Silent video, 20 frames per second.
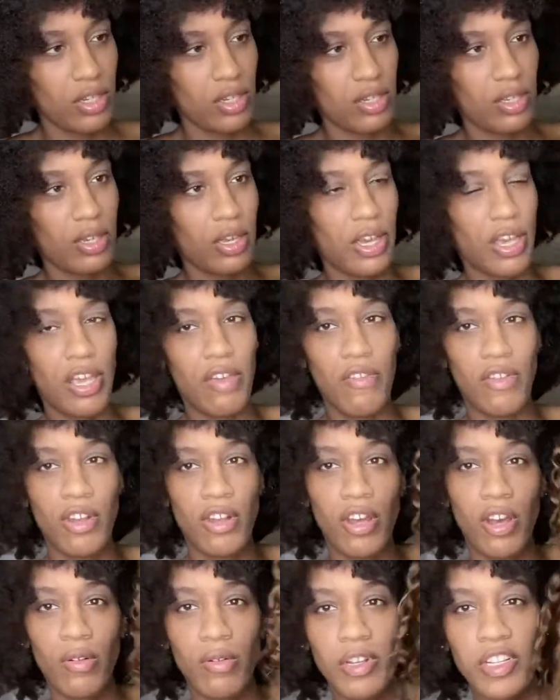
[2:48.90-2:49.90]
Like, even
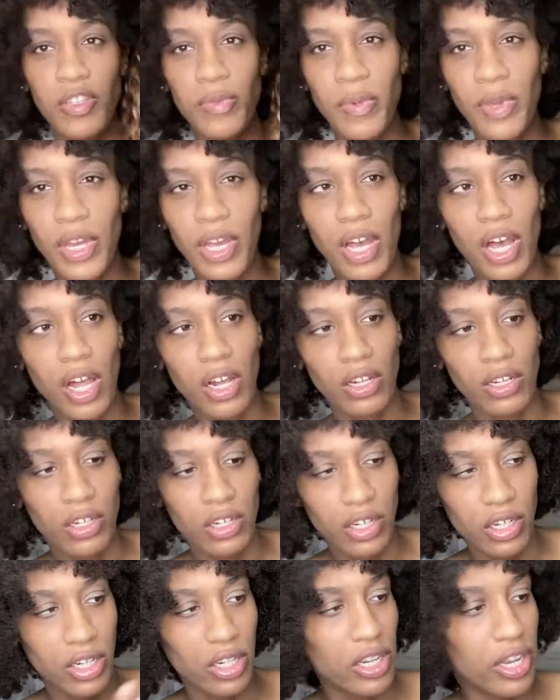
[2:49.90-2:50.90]
though it's been
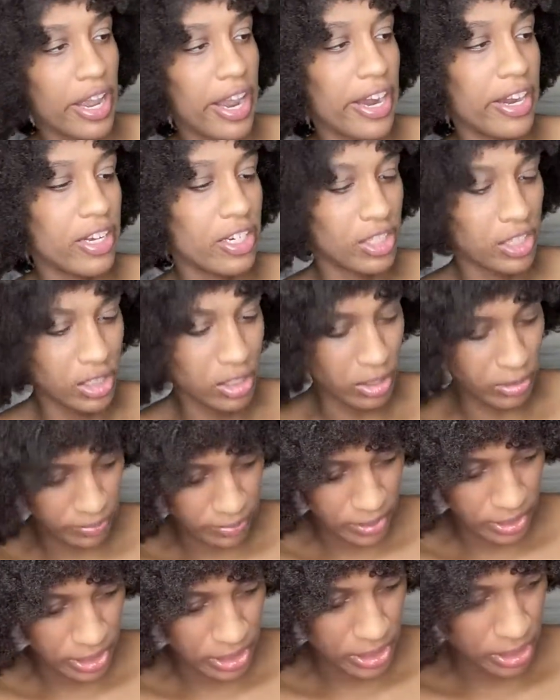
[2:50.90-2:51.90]
colored, the hair is still
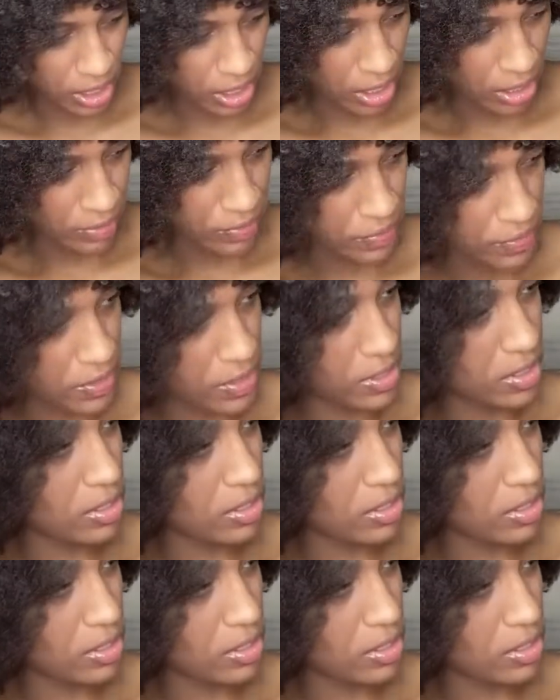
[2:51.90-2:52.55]
really soft.